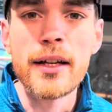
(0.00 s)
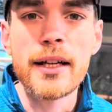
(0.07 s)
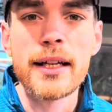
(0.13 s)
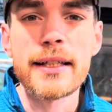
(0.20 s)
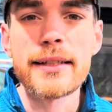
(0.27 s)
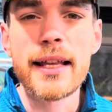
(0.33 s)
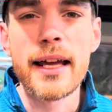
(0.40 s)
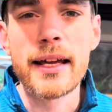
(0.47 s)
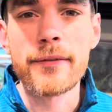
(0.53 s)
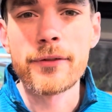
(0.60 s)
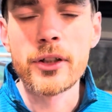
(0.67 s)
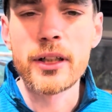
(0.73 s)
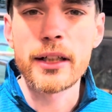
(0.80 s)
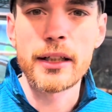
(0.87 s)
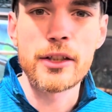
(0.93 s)
is that if
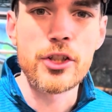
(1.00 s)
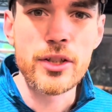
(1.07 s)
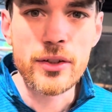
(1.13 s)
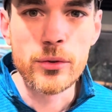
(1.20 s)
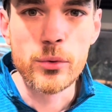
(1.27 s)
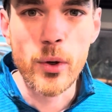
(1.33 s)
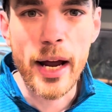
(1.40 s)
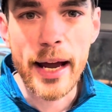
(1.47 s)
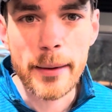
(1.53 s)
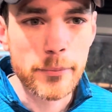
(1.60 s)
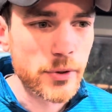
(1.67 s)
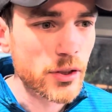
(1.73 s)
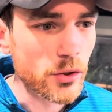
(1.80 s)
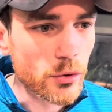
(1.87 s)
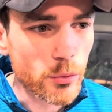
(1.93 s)
you're going to just grab
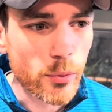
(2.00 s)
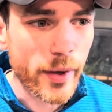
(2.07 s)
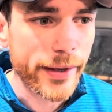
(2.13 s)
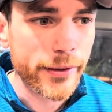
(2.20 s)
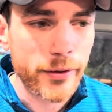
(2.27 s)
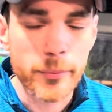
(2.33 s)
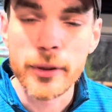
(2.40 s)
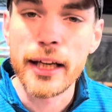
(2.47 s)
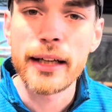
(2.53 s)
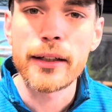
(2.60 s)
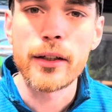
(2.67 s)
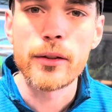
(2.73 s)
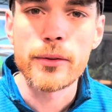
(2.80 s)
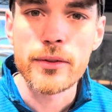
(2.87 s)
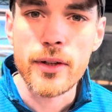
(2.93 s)
2 random
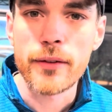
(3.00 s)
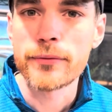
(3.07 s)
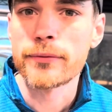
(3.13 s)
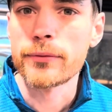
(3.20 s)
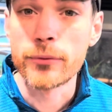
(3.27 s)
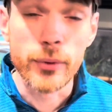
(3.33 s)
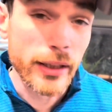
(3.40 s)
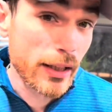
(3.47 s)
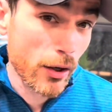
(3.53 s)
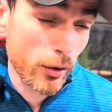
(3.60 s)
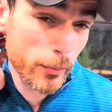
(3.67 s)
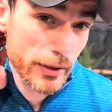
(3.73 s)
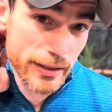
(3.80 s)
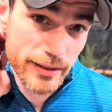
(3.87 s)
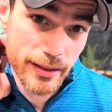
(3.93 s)
geckos off of
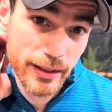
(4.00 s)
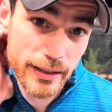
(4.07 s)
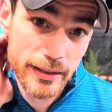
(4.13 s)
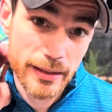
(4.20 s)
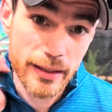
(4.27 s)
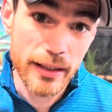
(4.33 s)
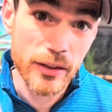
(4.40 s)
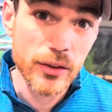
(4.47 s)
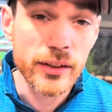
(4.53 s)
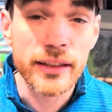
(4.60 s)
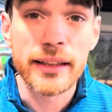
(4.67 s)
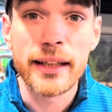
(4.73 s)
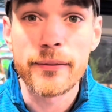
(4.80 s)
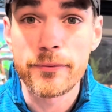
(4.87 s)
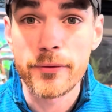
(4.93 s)
rehoming sites that you can
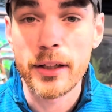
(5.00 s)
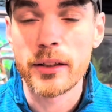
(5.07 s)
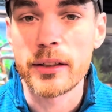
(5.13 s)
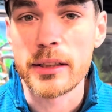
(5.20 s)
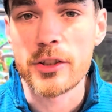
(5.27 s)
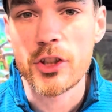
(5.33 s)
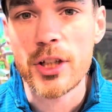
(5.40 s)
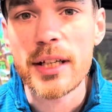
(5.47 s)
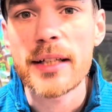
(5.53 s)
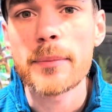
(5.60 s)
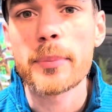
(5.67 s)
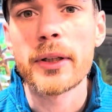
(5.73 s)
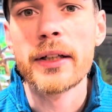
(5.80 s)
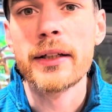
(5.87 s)
get fairly cheap,